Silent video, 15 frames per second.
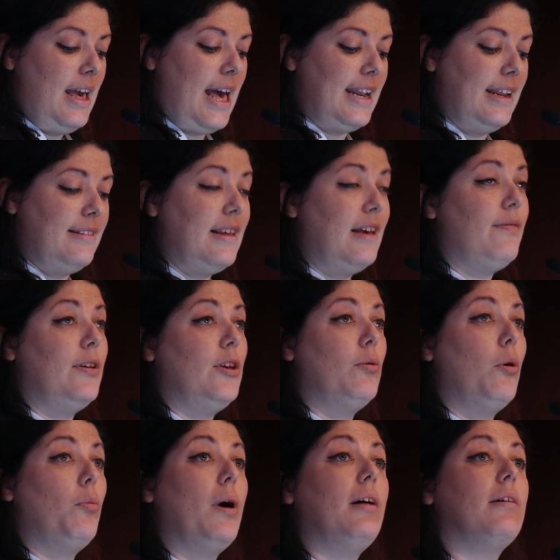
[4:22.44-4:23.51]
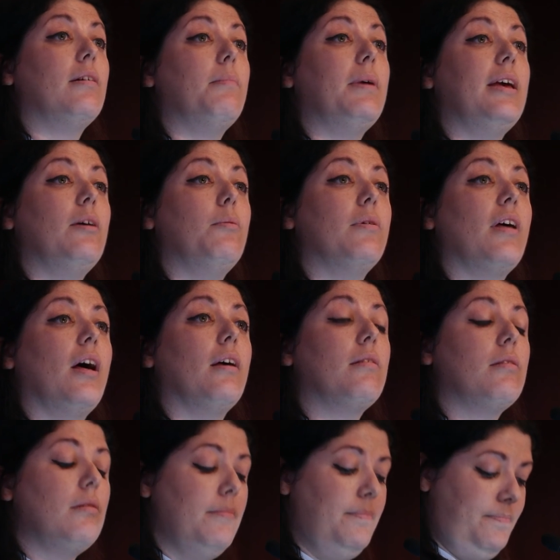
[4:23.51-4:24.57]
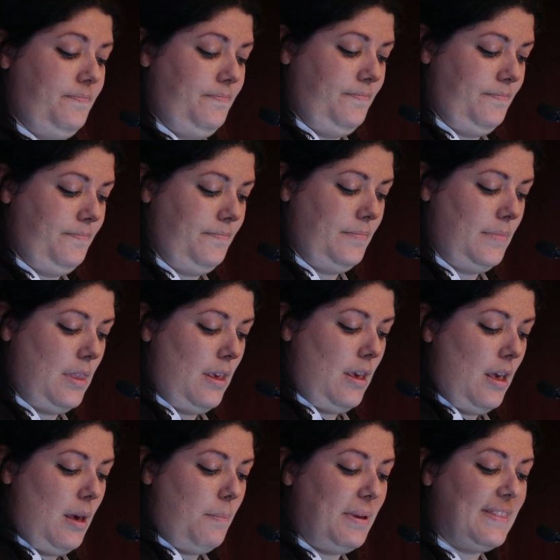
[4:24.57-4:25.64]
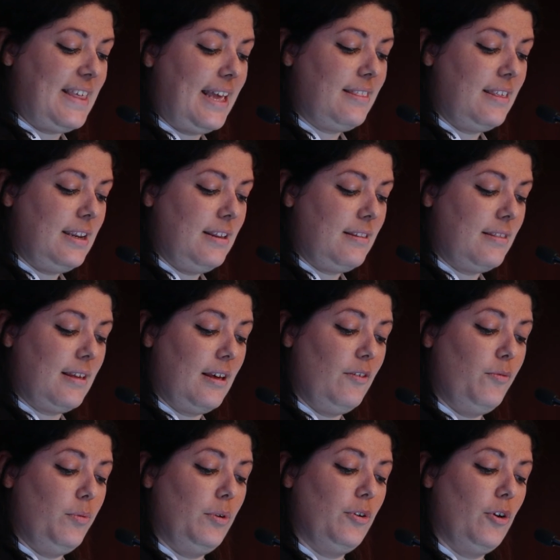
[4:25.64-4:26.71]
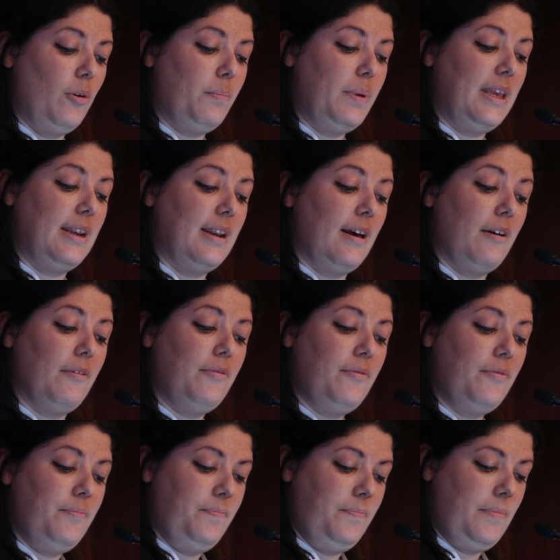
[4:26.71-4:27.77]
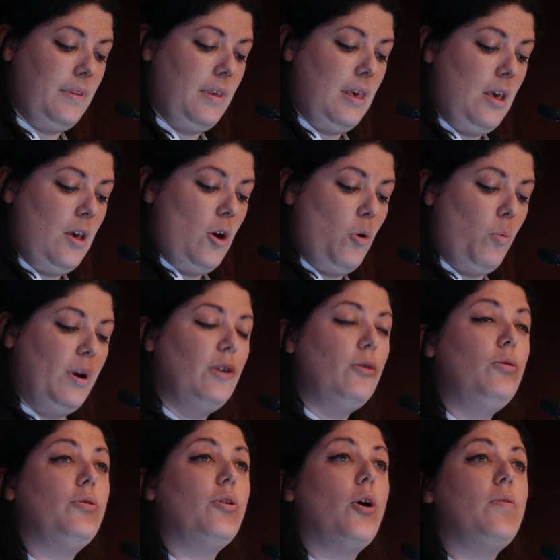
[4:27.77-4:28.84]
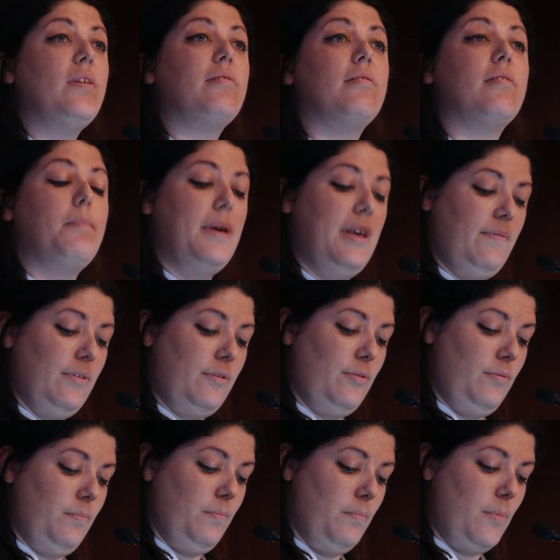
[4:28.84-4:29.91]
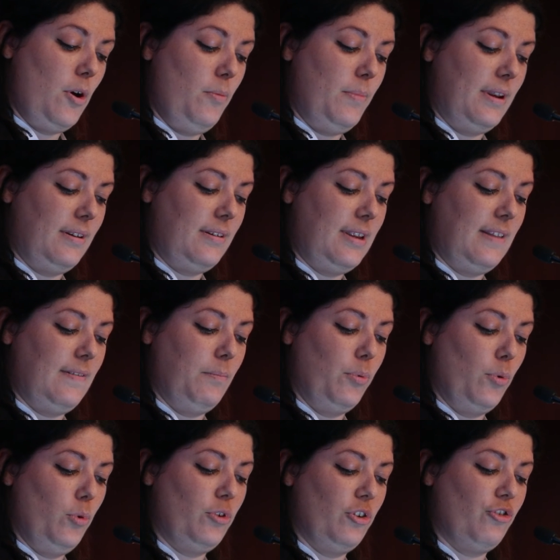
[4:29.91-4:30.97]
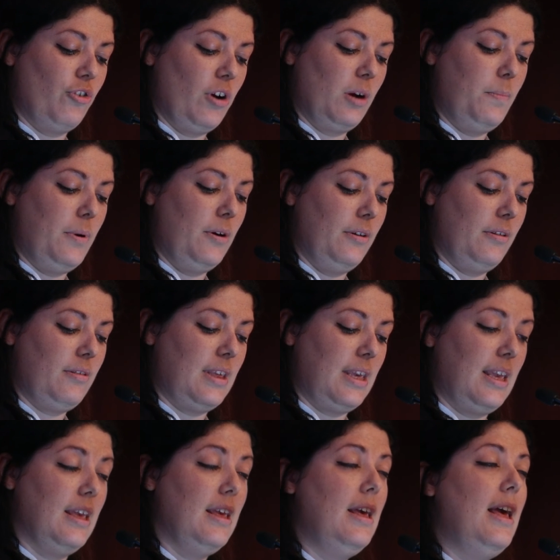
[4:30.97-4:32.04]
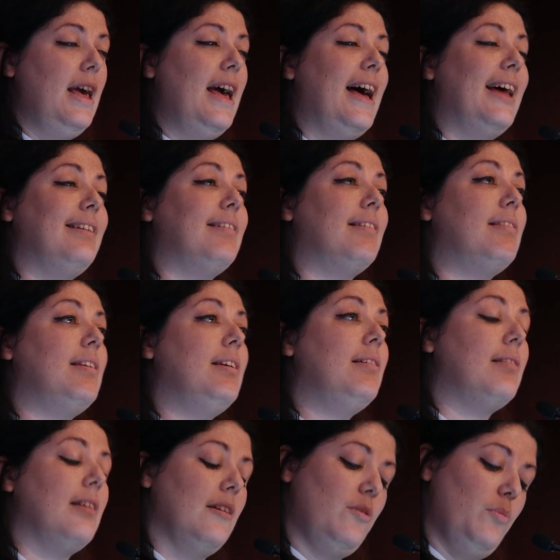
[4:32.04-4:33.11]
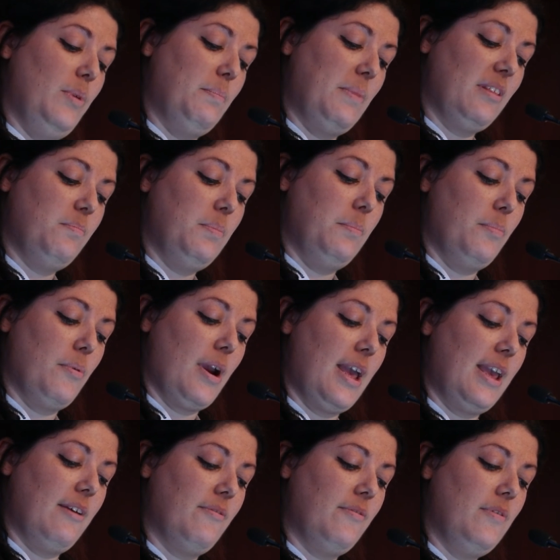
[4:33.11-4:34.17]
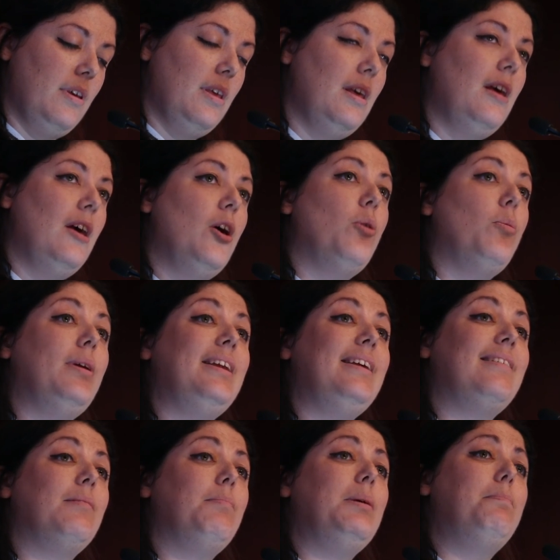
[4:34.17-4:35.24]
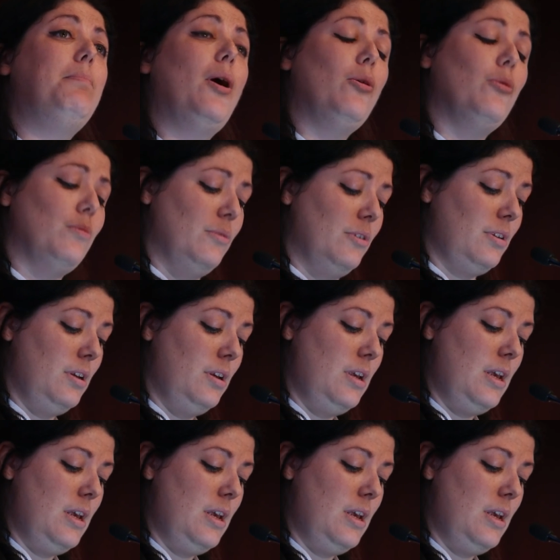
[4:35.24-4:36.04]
And as ever, you are welcome here with us. But that in itself will not be enough. We all know this is a pivotal moment in broader drug policy. And to seize it, we must be brave. We need to be bold.